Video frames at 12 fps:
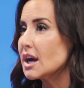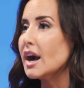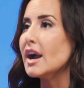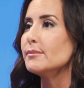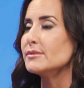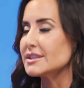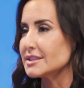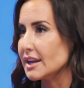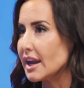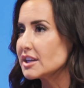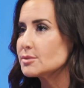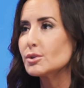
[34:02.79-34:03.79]
time that's an
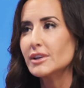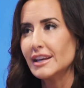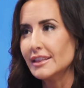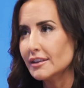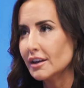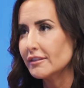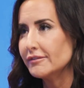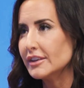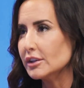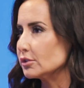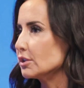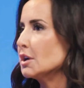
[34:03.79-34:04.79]
expert in their
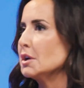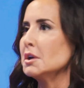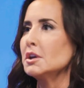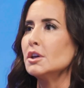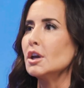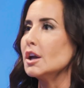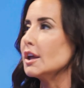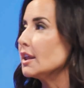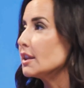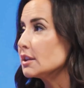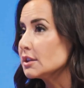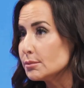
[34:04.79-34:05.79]
field.
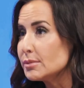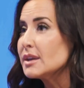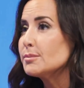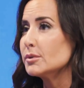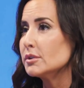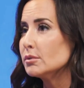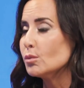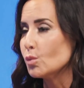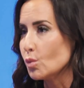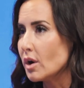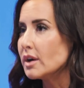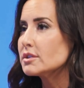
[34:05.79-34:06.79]
People
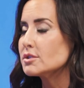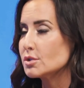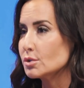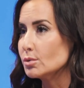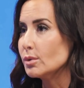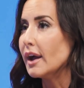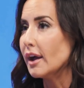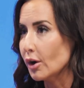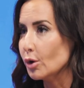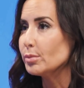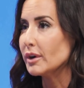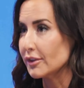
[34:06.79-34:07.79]
want to
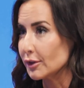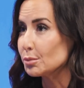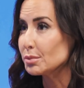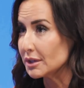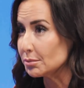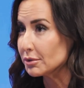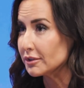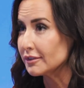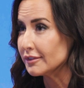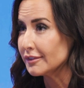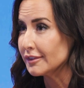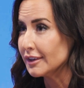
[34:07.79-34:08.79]
help other people.
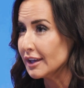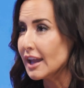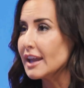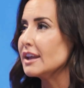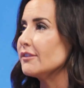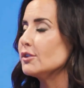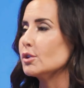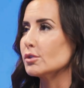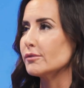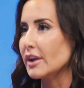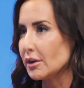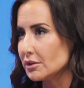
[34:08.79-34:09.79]
And if you're
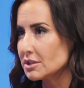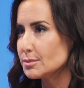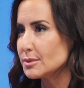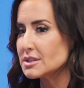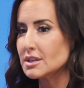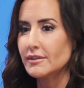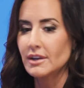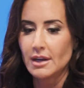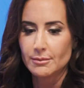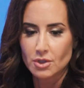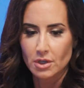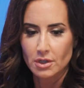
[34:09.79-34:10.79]
very specific,
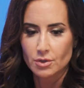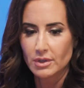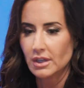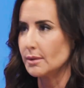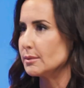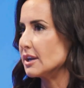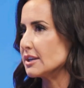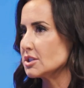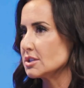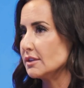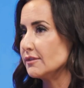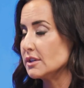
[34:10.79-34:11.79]
I'm starting a drink company, I
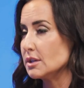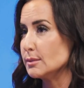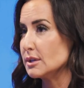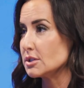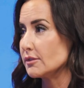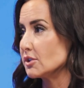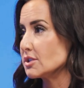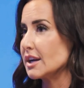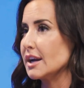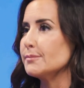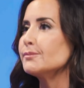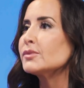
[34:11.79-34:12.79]
just need 15 minutes of your
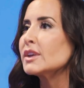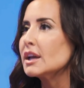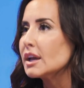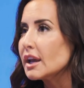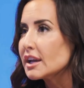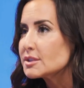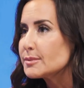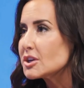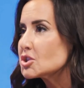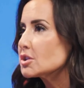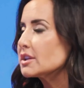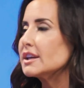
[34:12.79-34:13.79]
time,
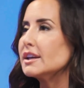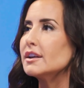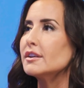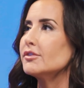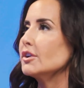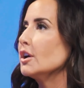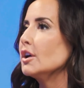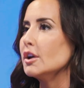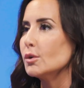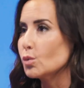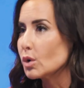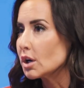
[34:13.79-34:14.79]
especially if
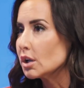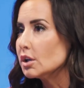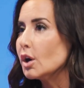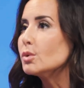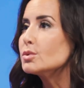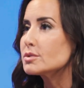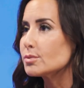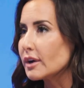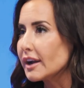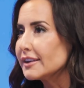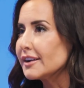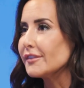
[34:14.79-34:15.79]
we're close,
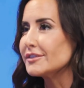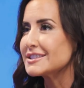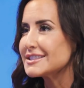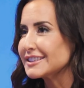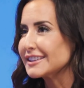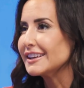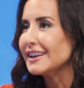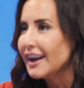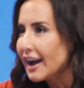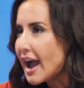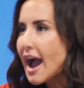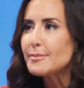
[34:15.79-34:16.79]
right? Obviously,
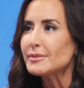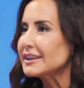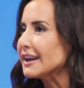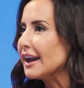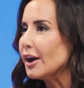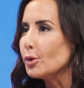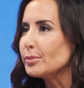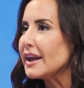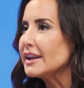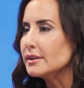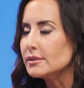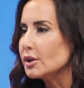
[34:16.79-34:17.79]
happy to help.
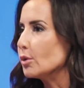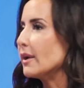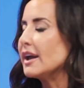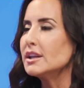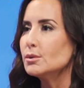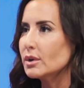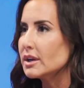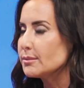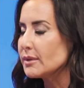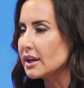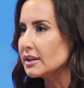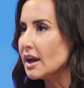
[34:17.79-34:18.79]
And anyone in
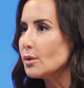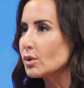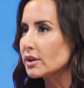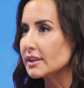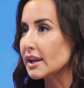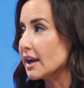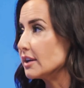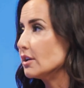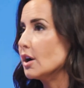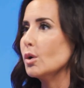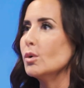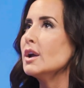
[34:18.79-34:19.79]
my network that I
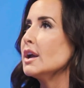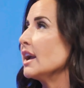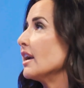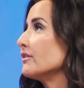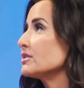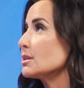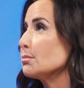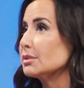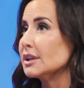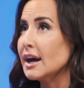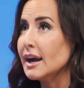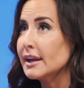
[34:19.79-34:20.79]
know, if it's a
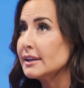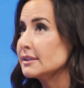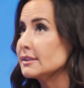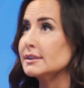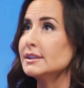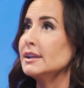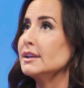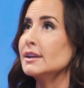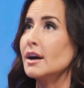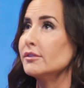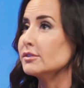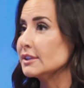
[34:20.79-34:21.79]
blind lead
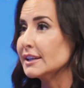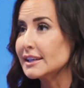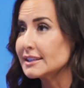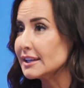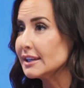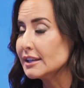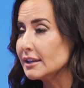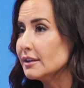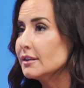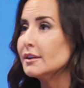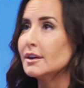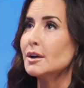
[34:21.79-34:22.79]
off
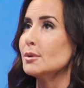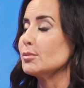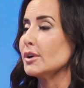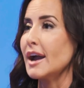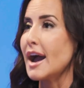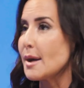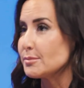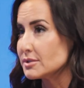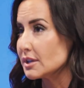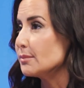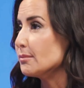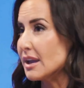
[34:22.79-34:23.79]
LinkedIn, perhaps
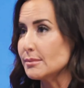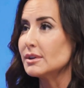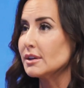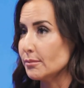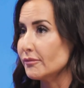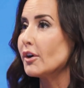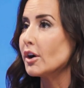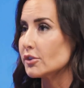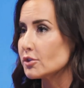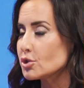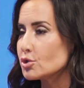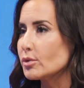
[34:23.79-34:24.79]
it may be a
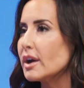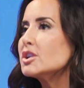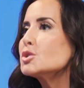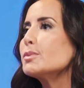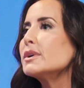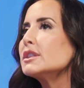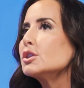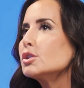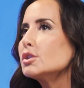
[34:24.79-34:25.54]
farther stretch, but